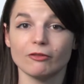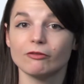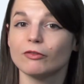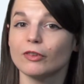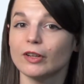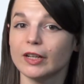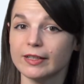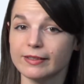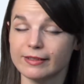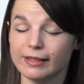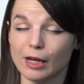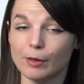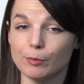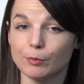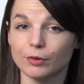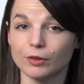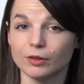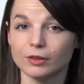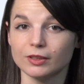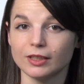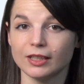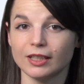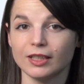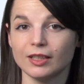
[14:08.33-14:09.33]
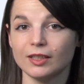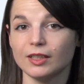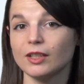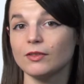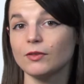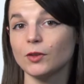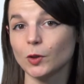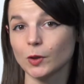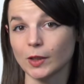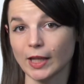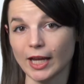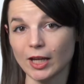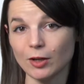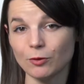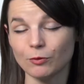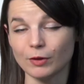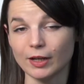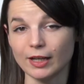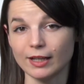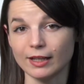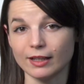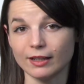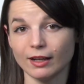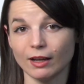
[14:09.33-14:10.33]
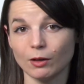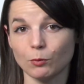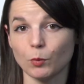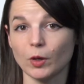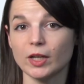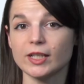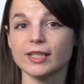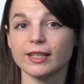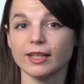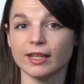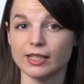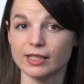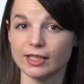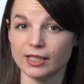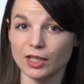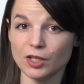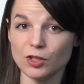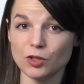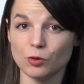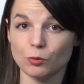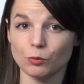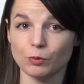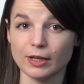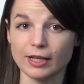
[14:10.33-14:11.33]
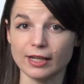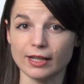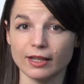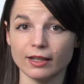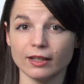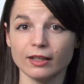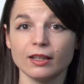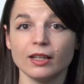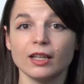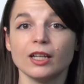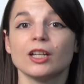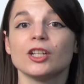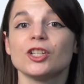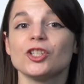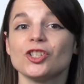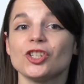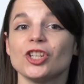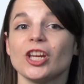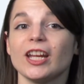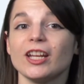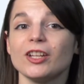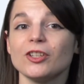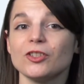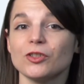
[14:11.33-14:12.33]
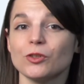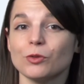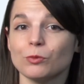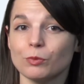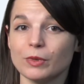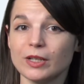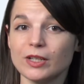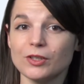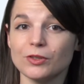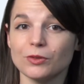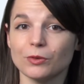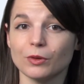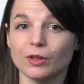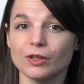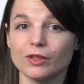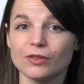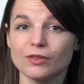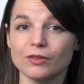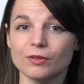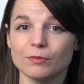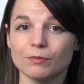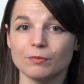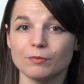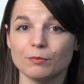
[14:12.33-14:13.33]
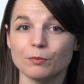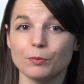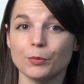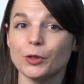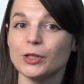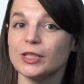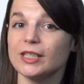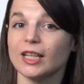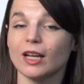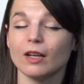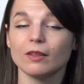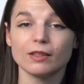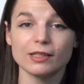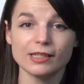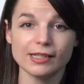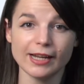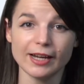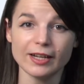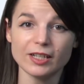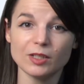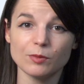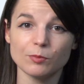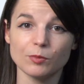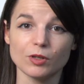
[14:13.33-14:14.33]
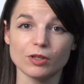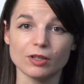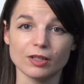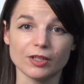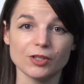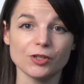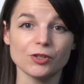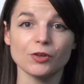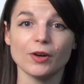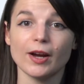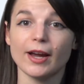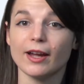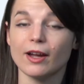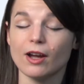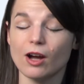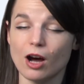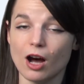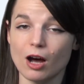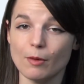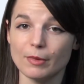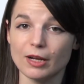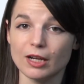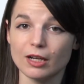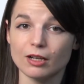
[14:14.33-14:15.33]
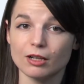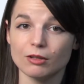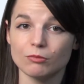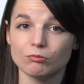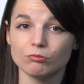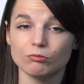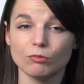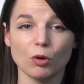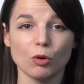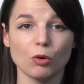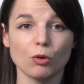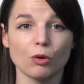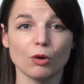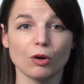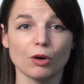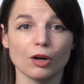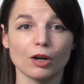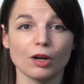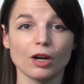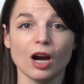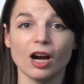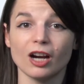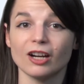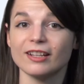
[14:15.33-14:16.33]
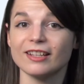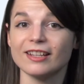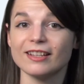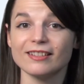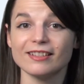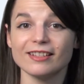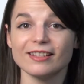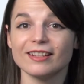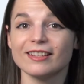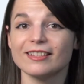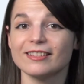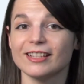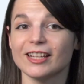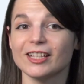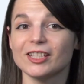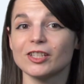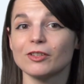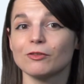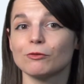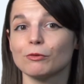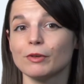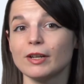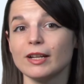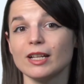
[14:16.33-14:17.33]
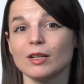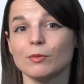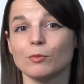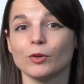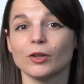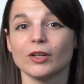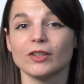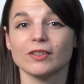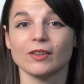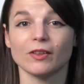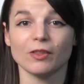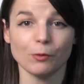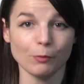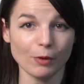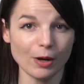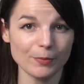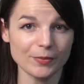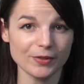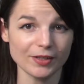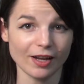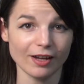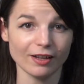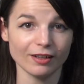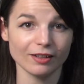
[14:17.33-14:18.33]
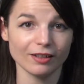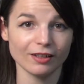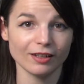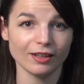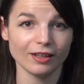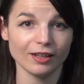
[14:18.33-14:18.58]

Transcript: For example, if you like reading and want to continue reading, change the resource. Put down the textbook and try a comic, or our easy extensive reading books on the website.